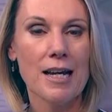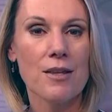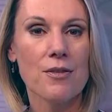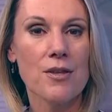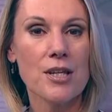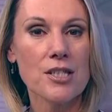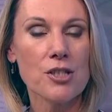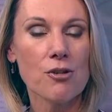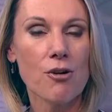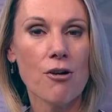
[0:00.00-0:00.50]

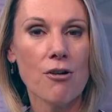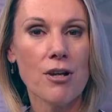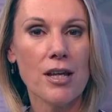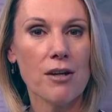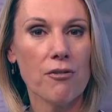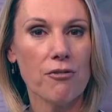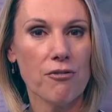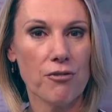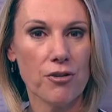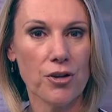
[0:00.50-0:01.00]
These are only
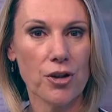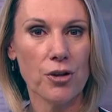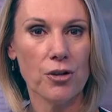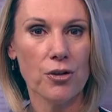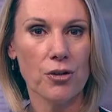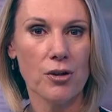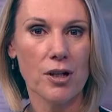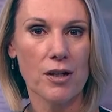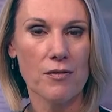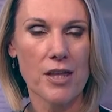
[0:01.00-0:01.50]
a
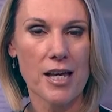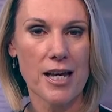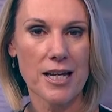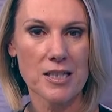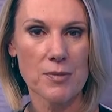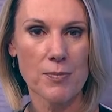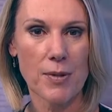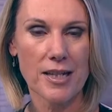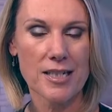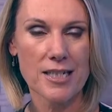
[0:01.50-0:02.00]
few of the
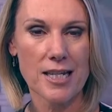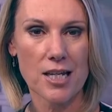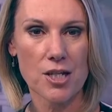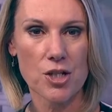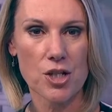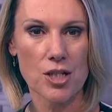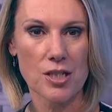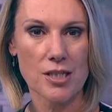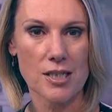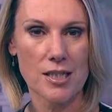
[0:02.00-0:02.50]

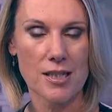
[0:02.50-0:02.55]
expectations